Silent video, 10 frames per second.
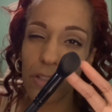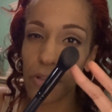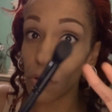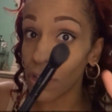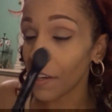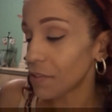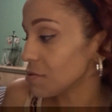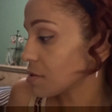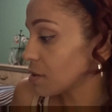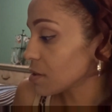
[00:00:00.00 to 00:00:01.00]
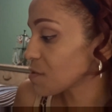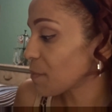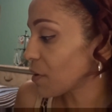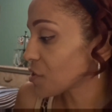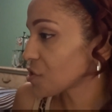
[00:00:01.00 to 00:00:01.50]
don't like using this
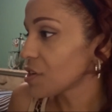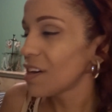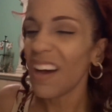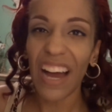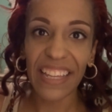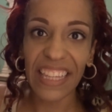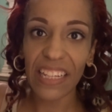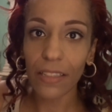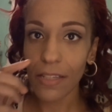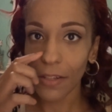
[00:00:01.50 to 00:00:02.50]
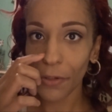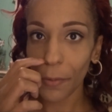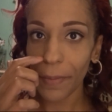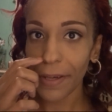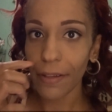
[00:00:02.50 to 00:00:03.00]
brush. I think it's a
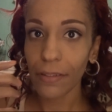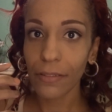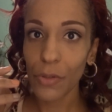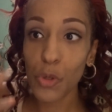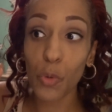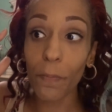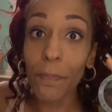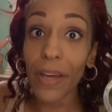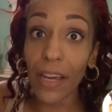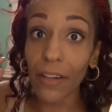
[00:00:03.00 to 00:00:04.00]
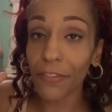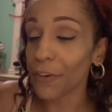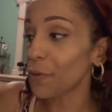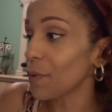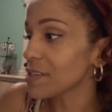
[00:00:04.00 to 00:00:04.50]
little bit too big
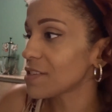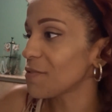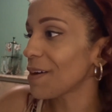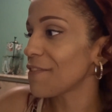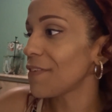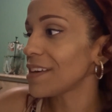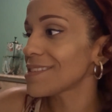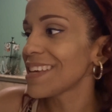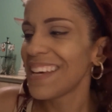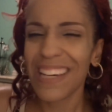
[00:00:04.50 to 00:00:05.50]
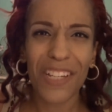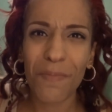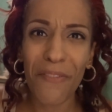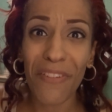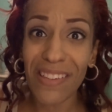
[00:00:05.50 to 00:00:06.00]
for the rest of my face, because
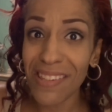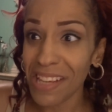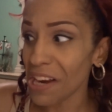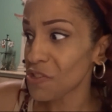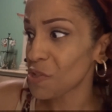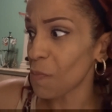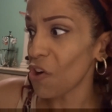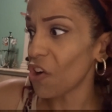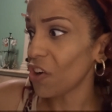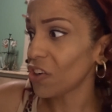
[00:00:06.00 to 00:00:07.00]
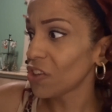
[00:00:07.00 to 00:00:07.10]
my face is kind of small.